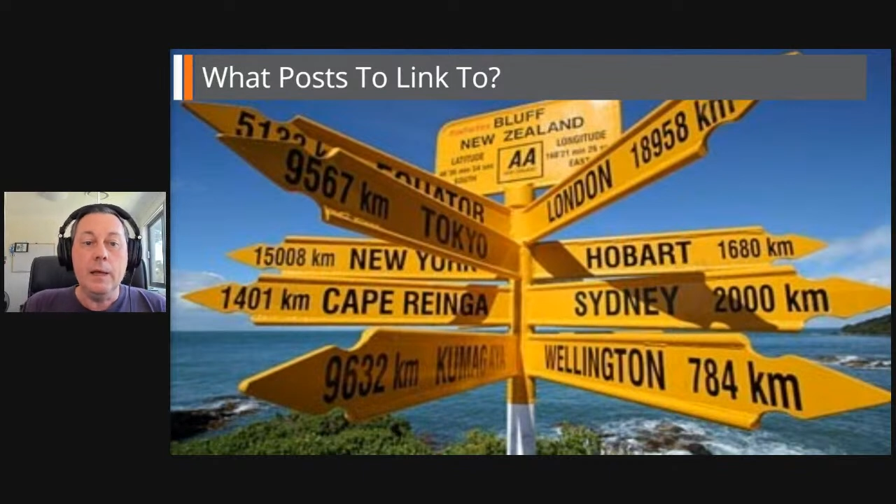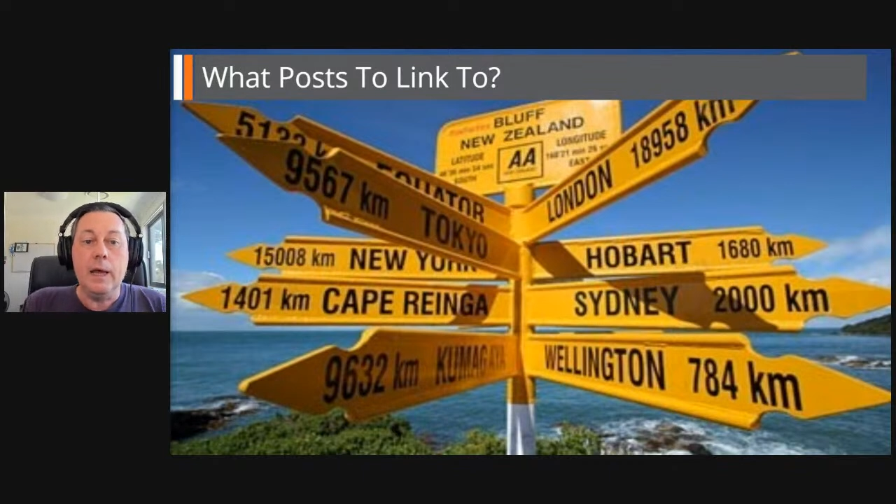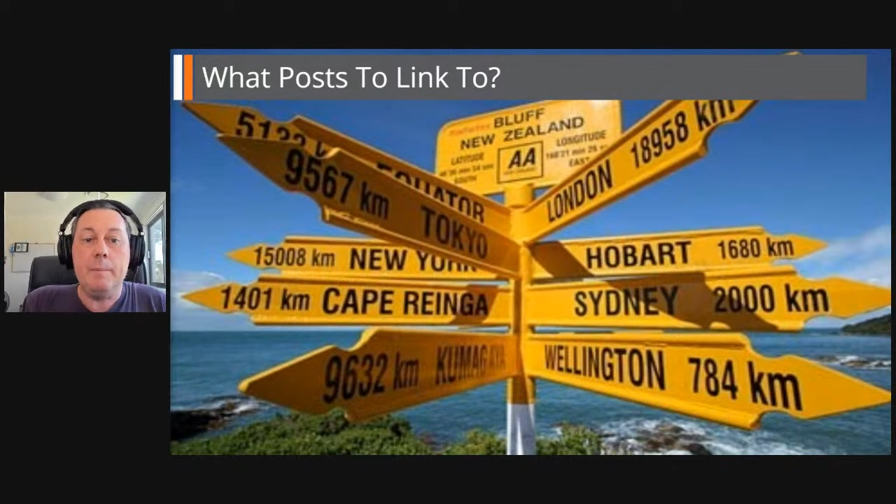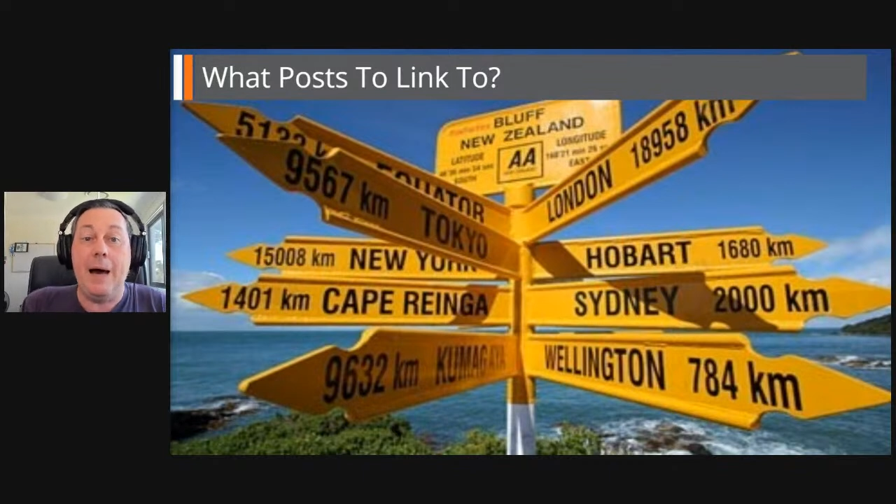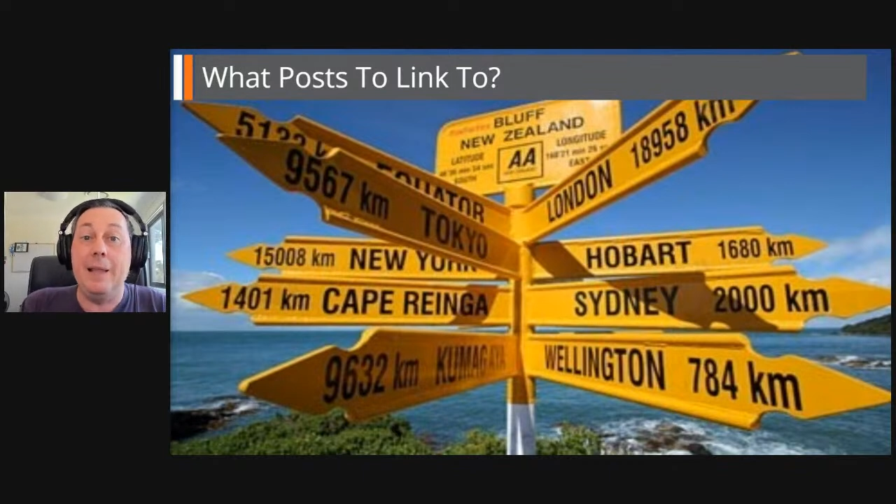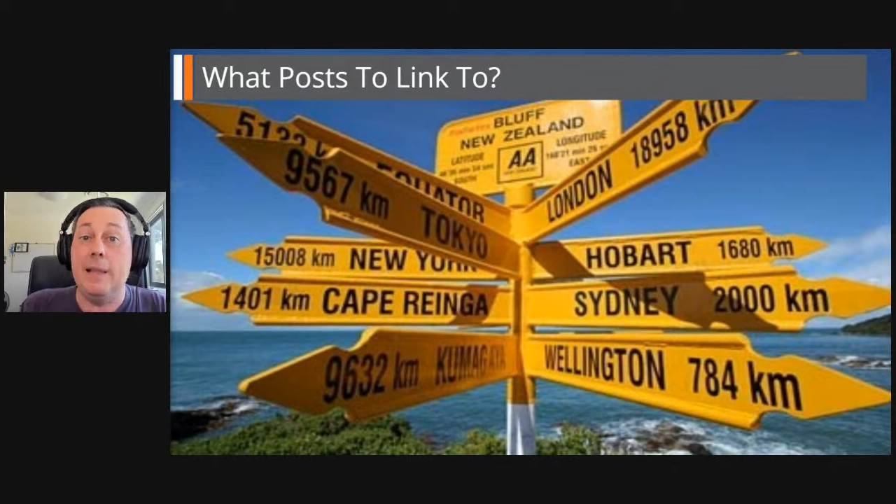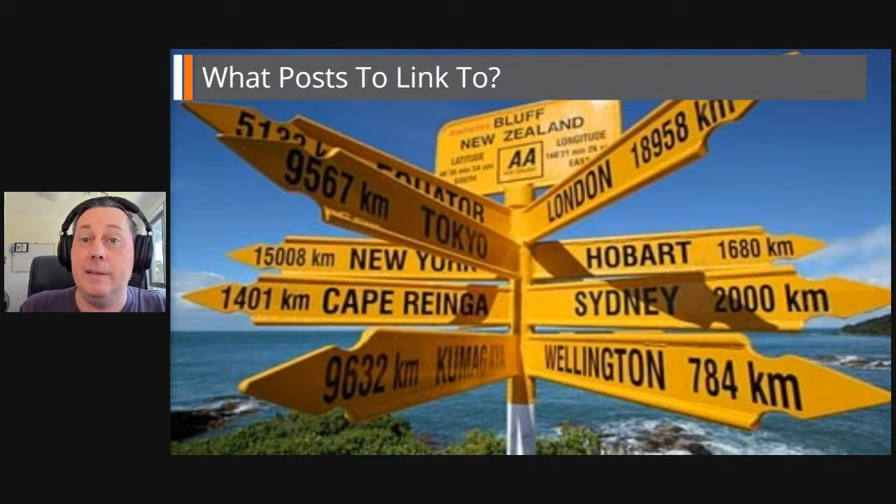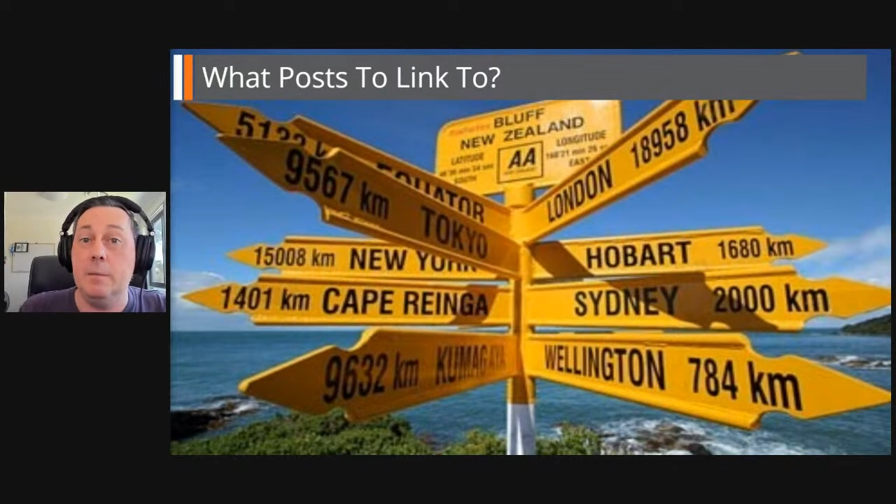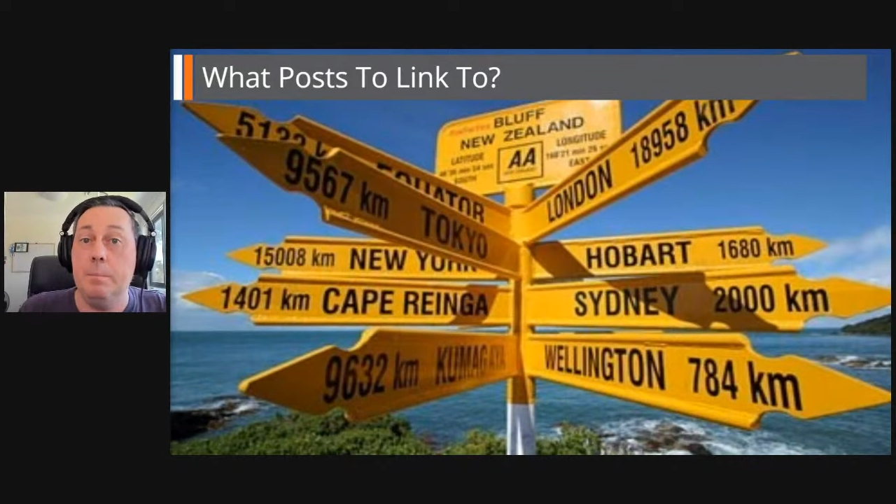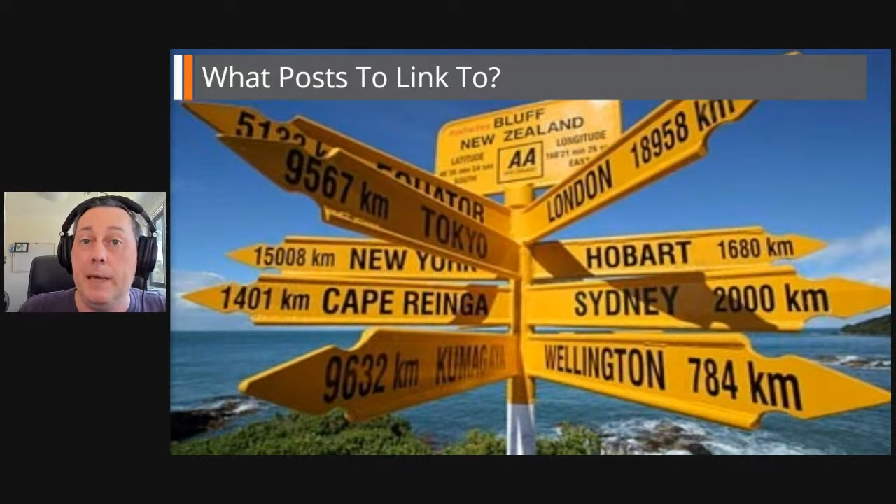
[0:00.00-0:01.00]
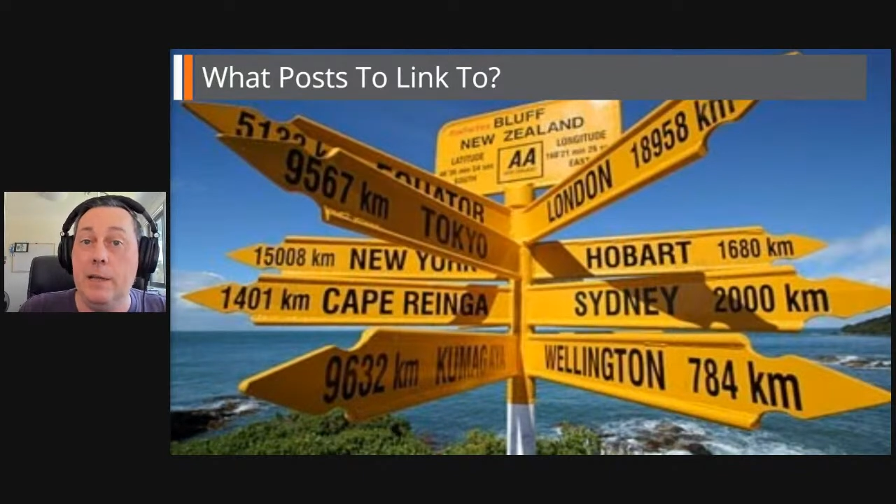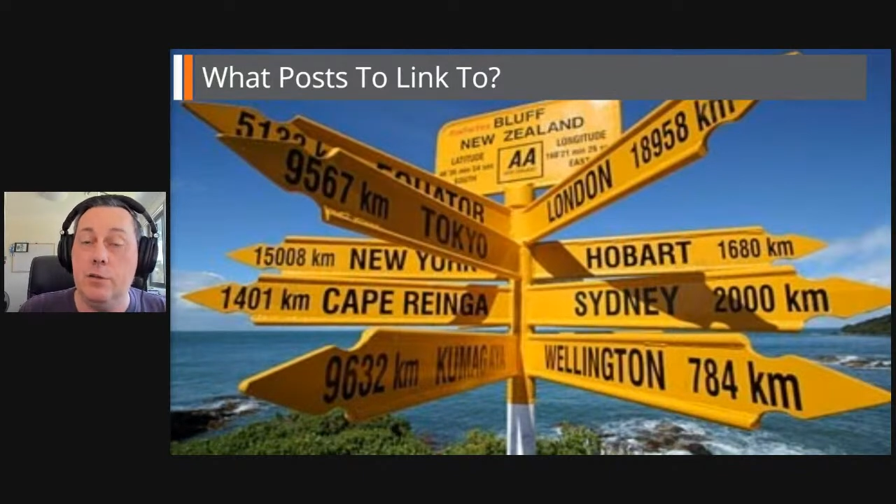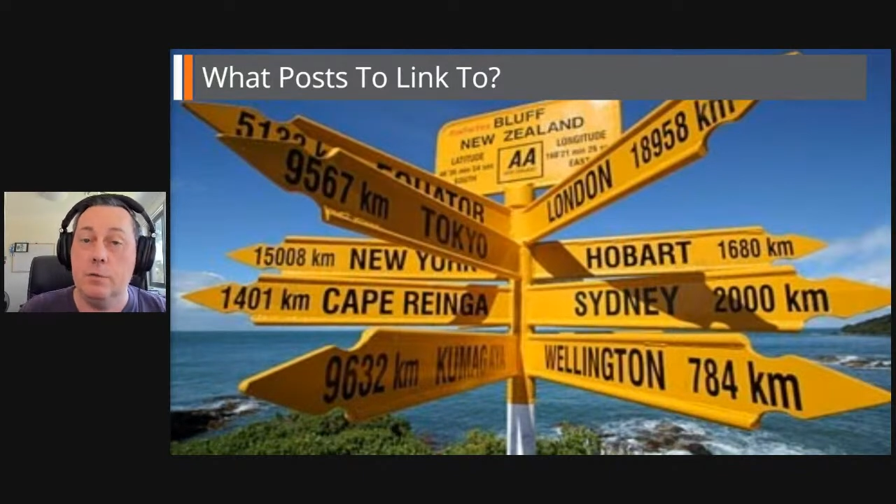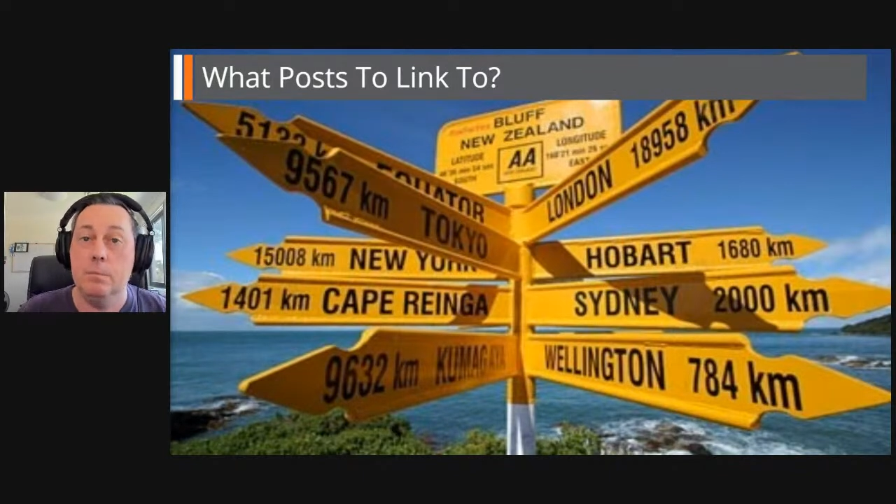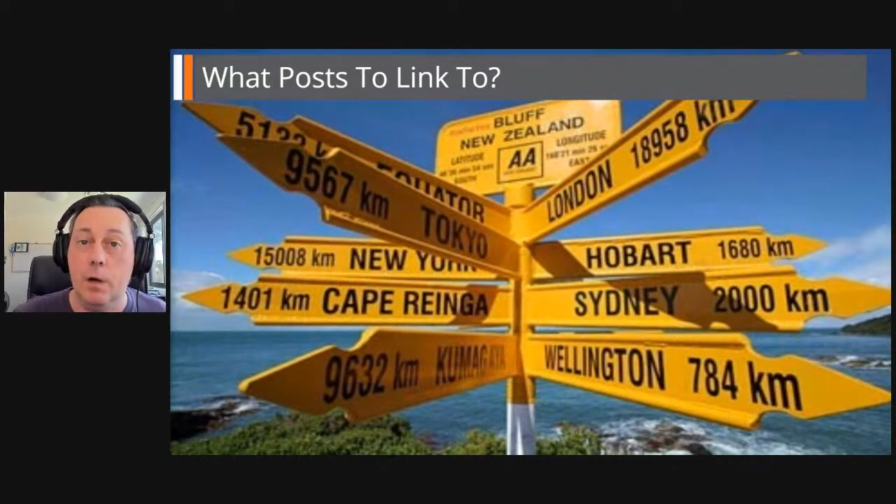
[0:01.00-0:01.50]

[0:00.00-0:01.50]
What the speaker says: A landing page.